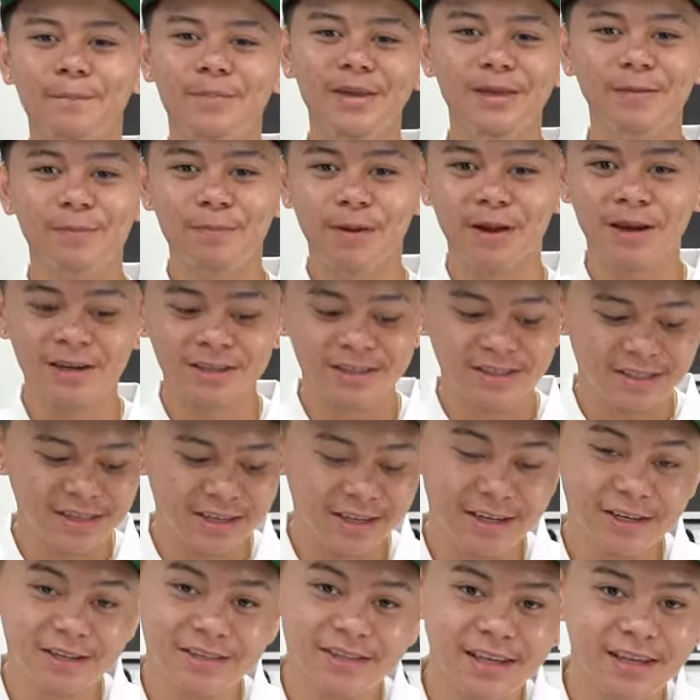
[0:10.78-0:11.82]
beat pair of
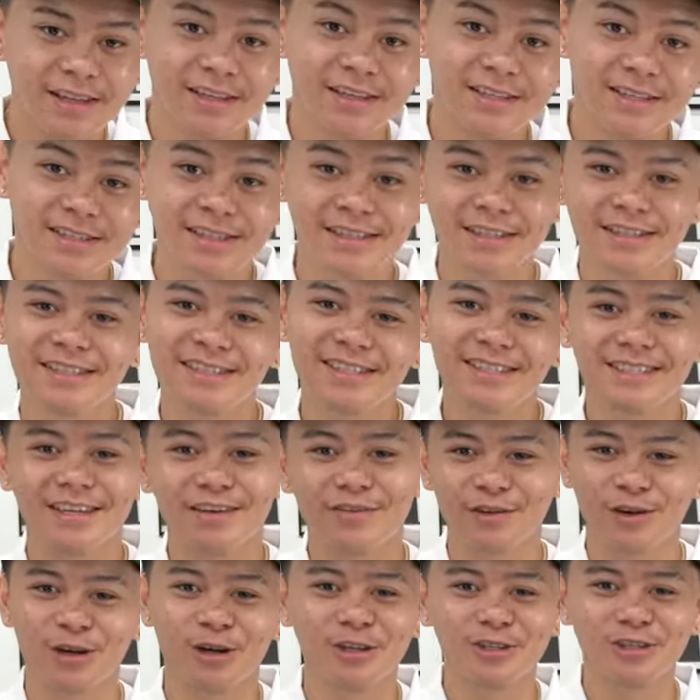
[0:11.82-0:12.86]
sneakers like these Yeezy
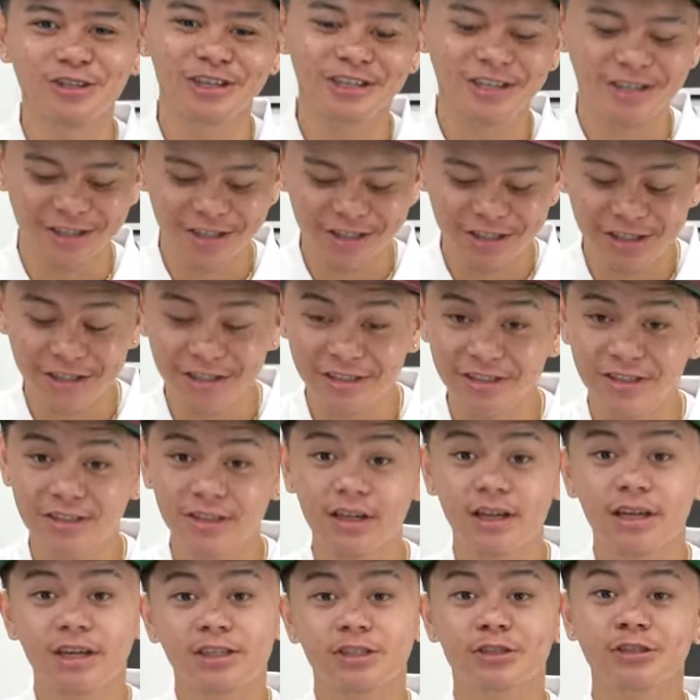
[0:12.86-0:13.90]
700 Inertias.
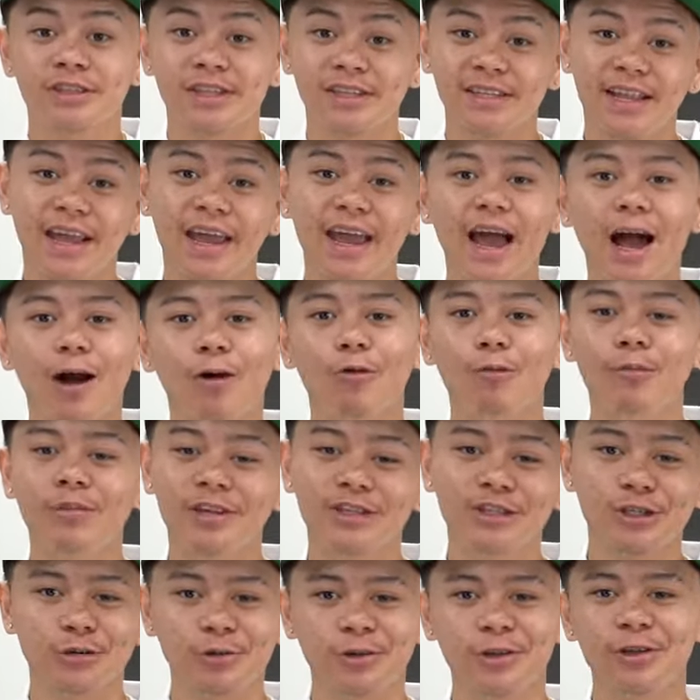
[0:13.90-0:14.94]
So today I will be
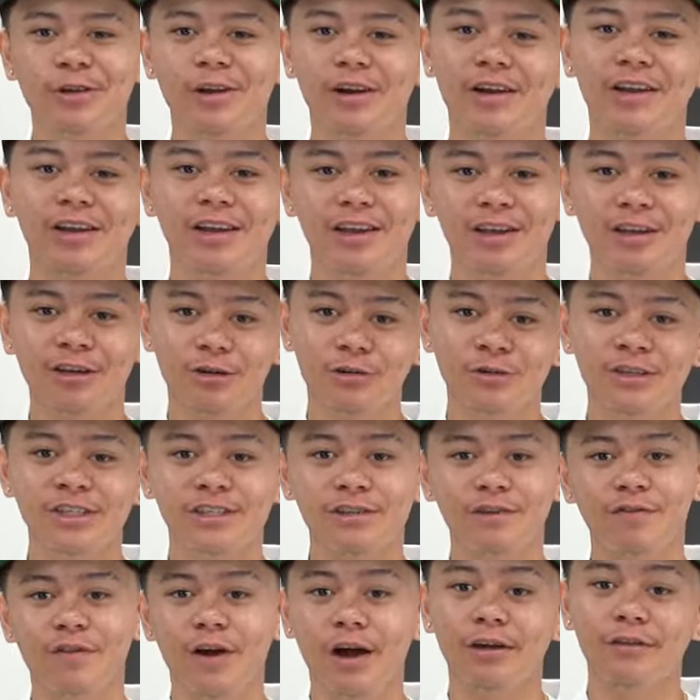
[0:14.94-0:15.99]
showing you how to increase the
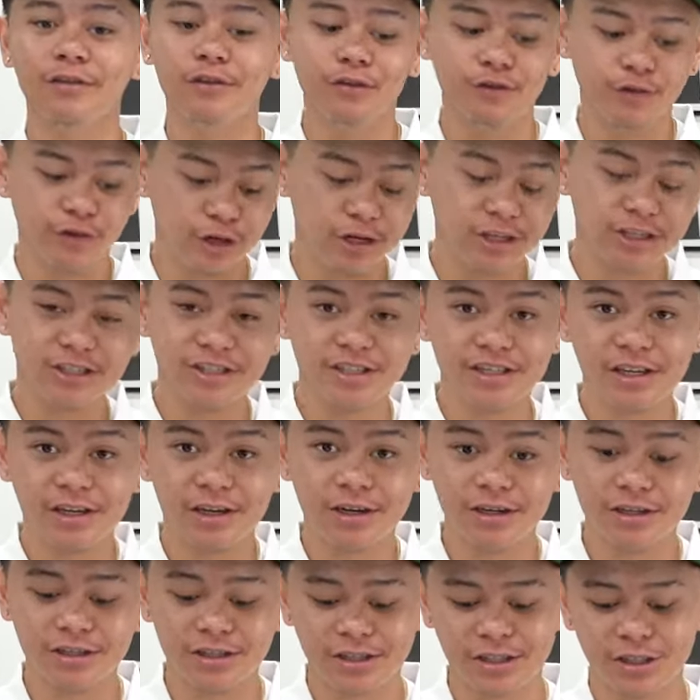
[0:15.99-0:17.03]
value of your
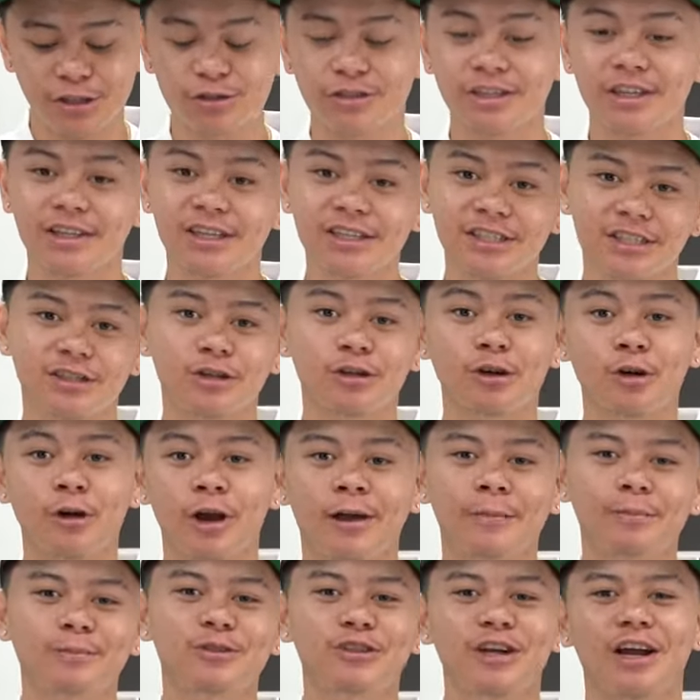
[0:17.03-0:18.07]
sneakers using this
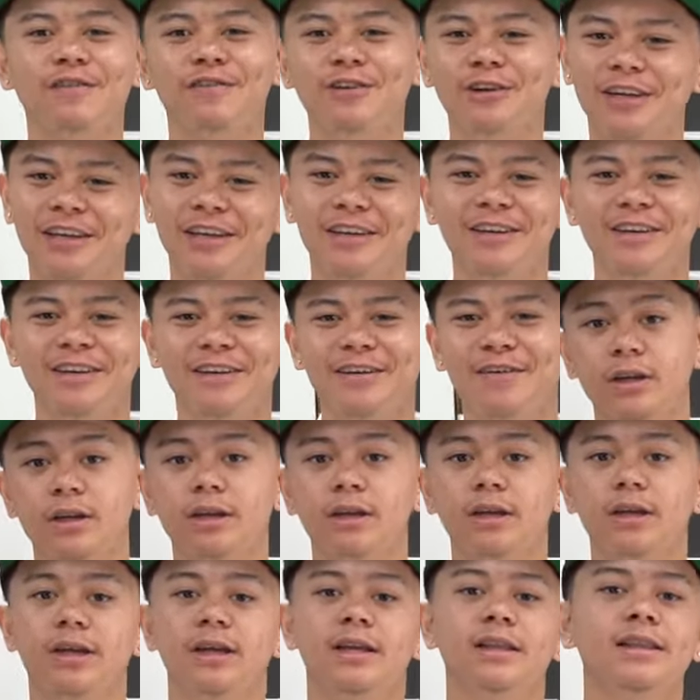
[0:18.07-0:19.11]
crap travel kit.
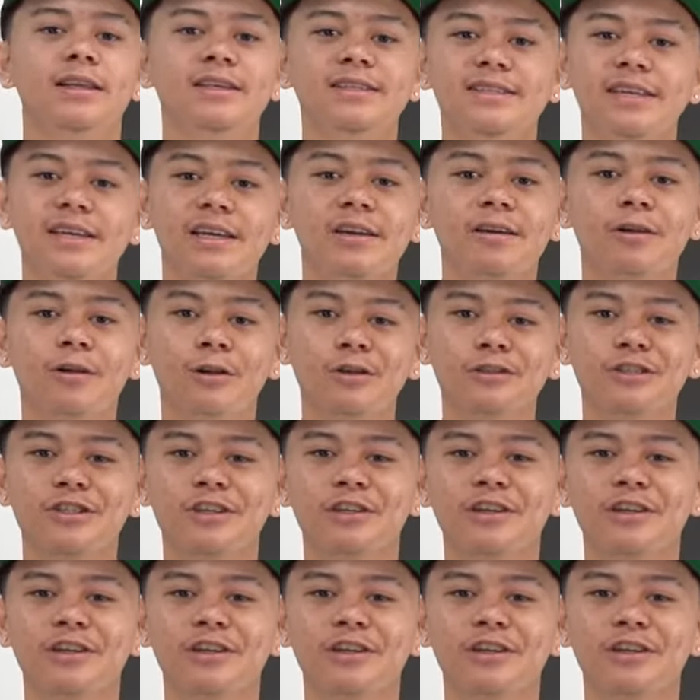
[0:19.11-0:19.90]
Let's take a closer